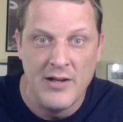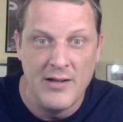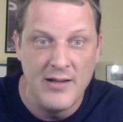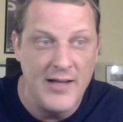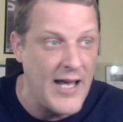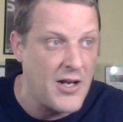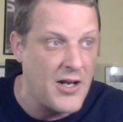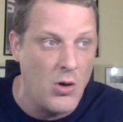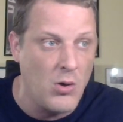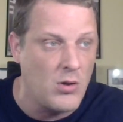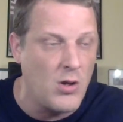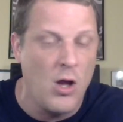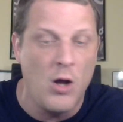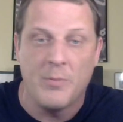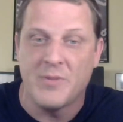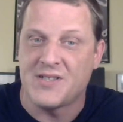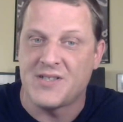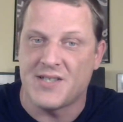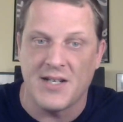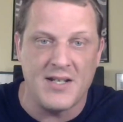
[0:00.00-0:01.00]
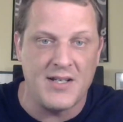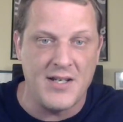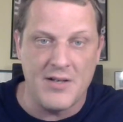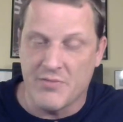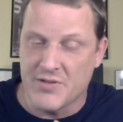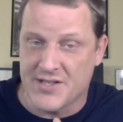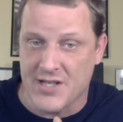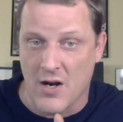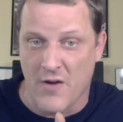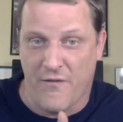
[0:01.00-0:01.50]
Like Oklahoma City, he
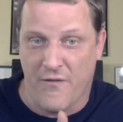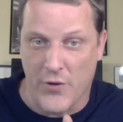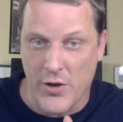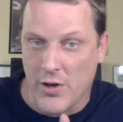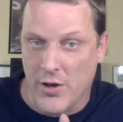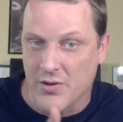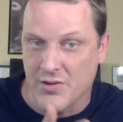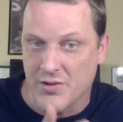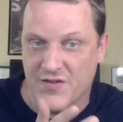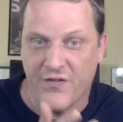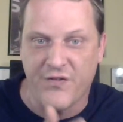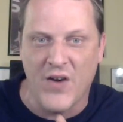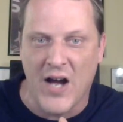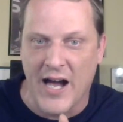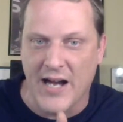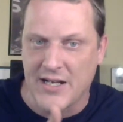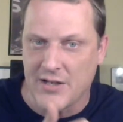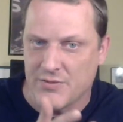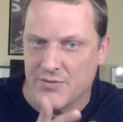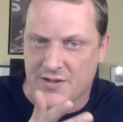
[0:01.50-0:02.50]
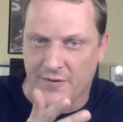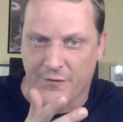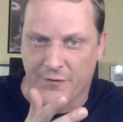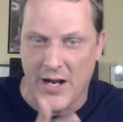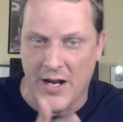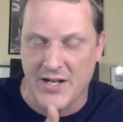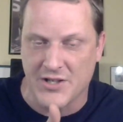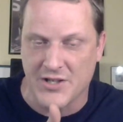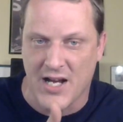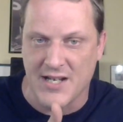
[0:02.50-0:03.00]
was there for years. Fine, he was a
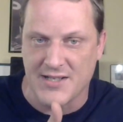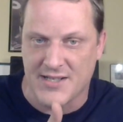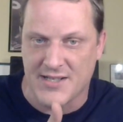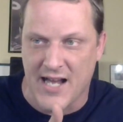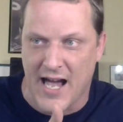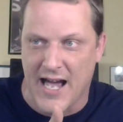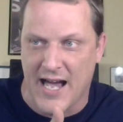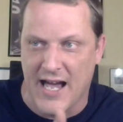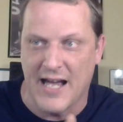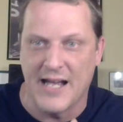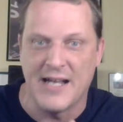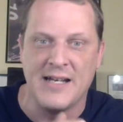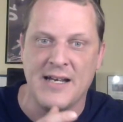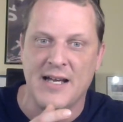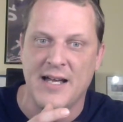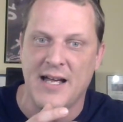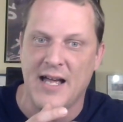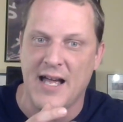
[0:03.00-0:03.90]
franchise guy.